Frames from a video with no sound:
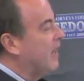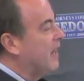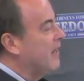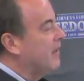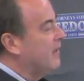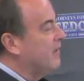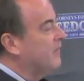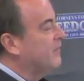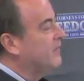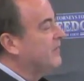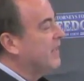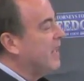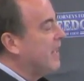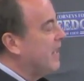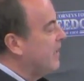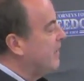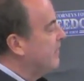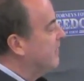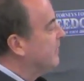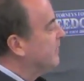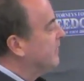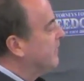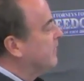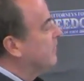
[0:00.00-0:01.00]
the light of day,
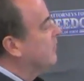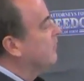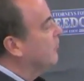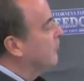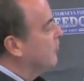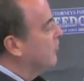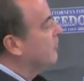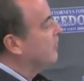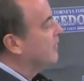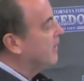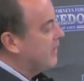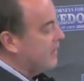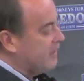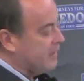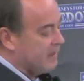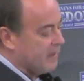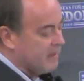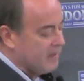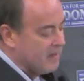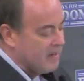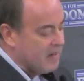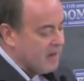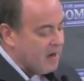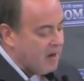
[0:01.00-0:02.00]
the scrutiny
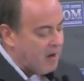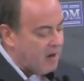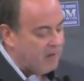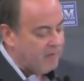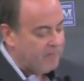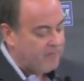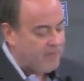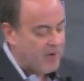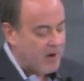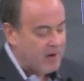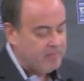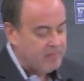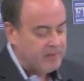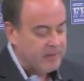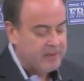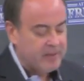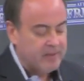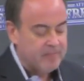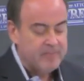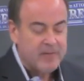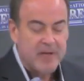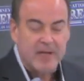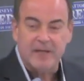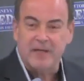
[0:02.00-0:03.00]
of public
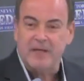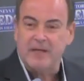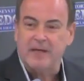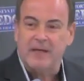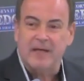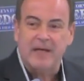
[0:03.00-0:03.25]
opinion.